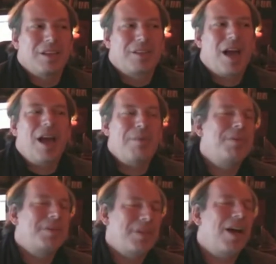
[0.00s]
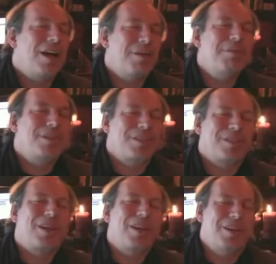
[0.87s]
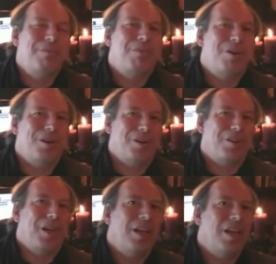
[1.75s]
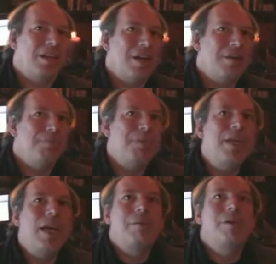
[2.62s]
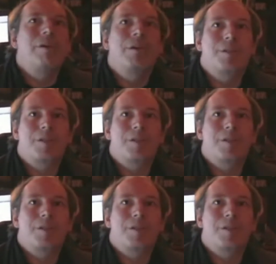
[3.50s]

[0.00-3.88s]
Time is an important thing, and being able to